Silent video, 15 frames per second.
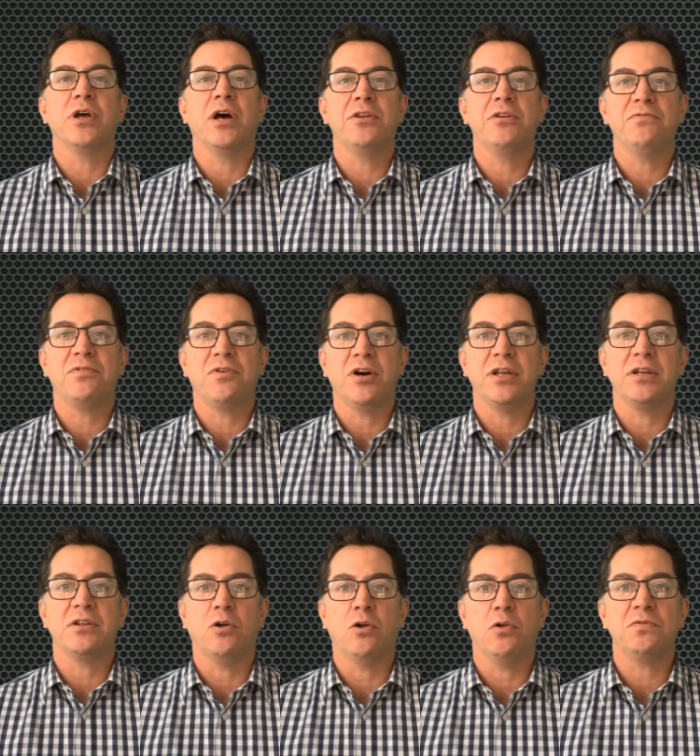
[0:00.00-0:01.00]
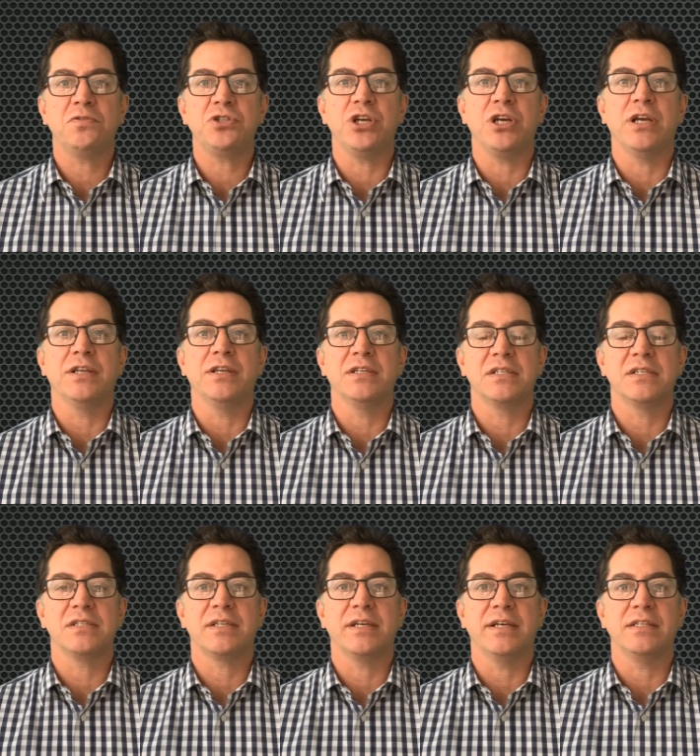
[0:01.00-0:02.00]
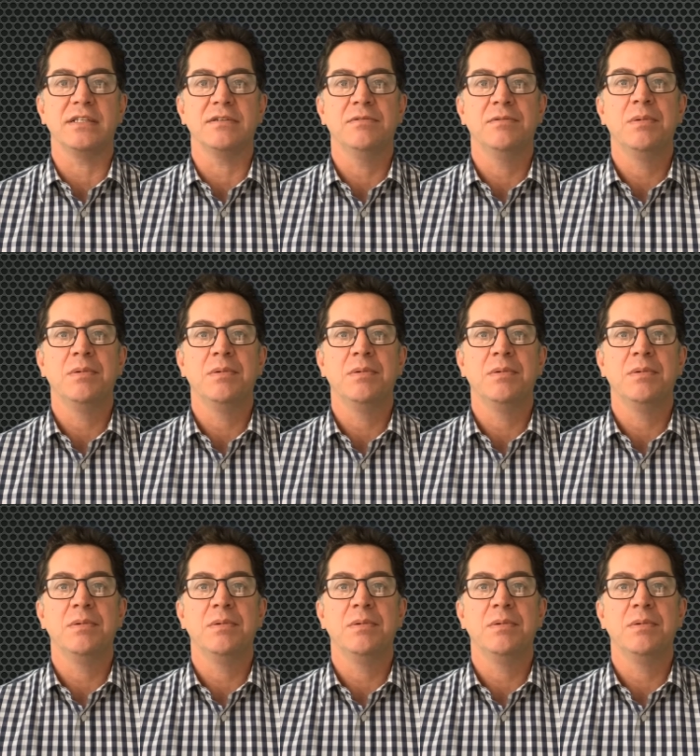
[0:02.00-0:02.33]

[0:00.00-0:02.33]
undivided half share in this estate.